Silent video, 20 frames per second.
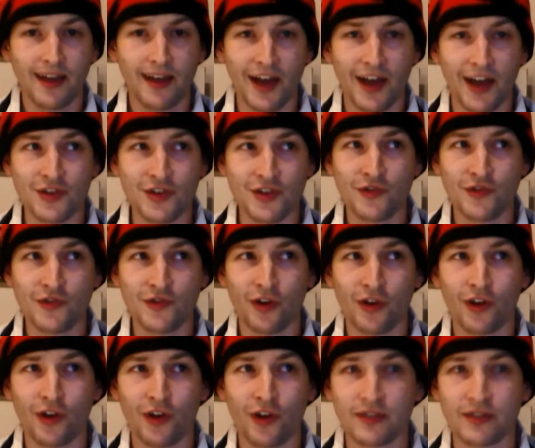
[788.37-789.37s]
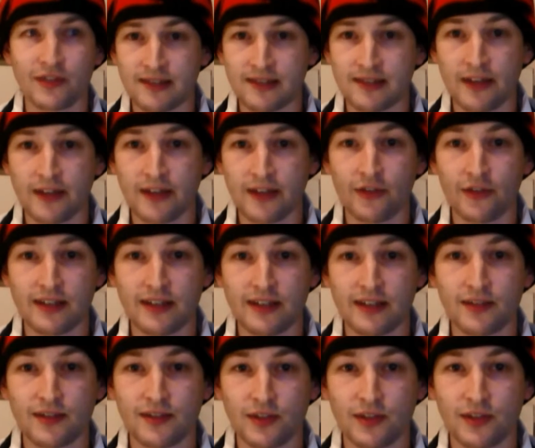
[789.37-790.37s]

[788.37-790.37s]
and you've got over 600 years of